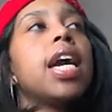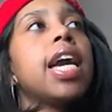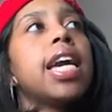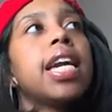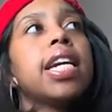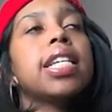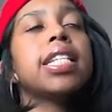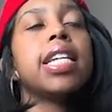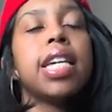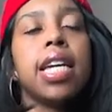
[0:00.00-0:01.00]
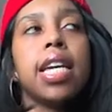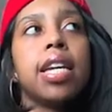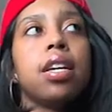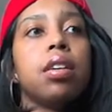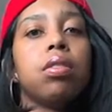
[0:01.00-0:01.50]
And
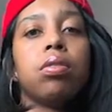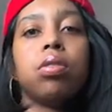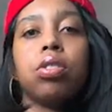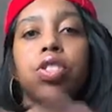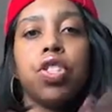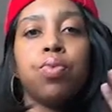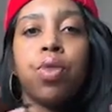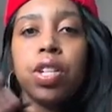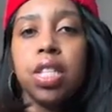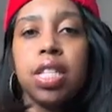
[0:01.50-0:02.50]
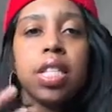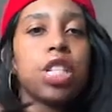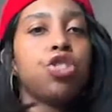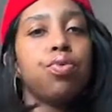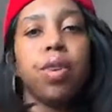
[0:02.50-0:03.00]
then once she see
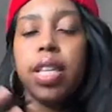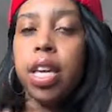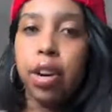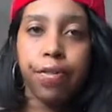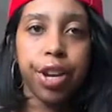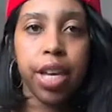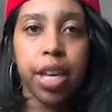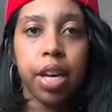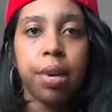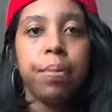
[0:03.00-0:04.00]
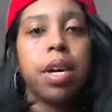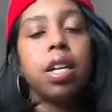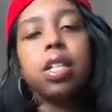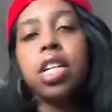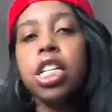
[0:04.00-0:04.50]
that you really here for him,
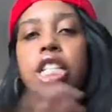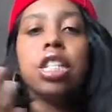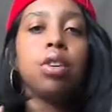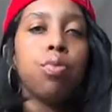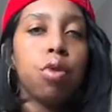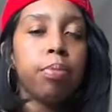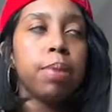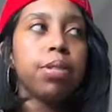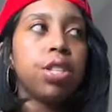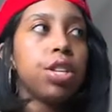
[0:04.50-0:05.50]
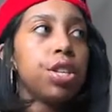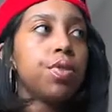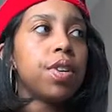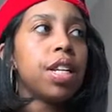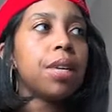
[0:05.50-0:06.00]
then she'll warm up to you.
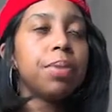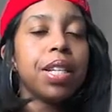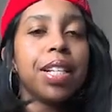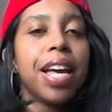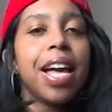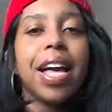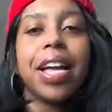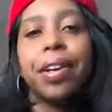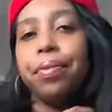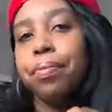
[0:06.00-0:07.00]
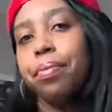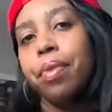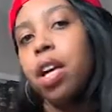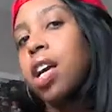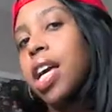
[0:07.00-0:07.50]
And I'm looking like,
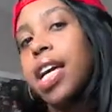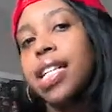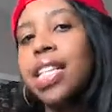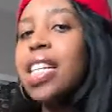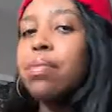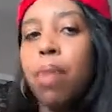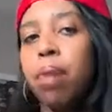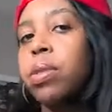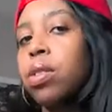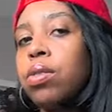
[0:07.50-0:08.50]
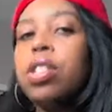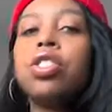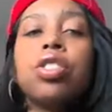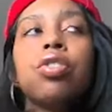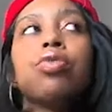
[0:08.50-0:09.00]
these mamas on these
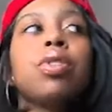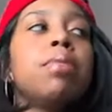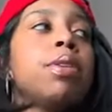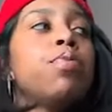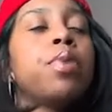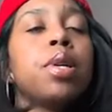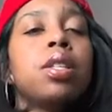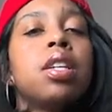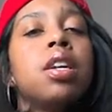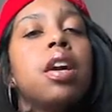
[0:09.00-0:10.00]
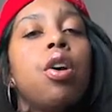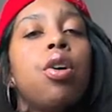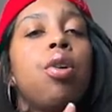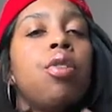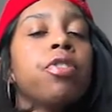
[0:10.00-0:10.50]
shows really be really
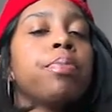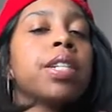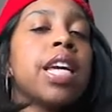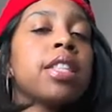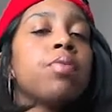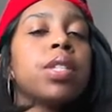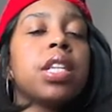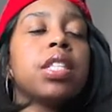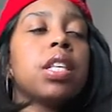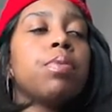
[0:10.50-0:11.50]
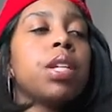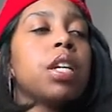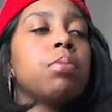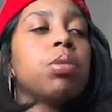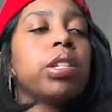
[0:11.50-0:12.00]
overprotected with their son when it
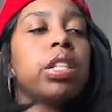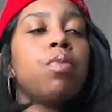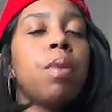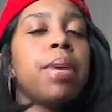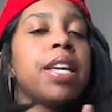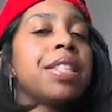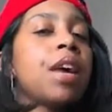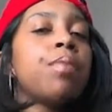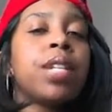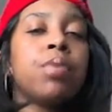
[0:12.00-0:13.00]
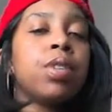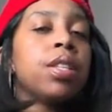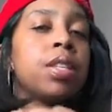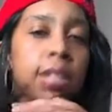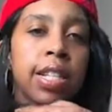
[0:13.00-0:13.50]
comes to another woman, and not when they
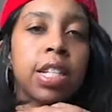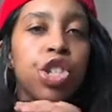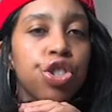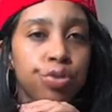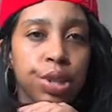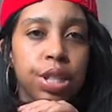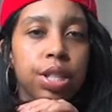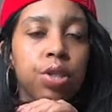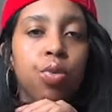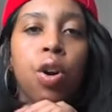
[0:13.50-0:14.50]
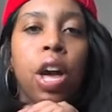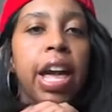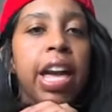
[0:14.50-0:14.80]
was in these streets doing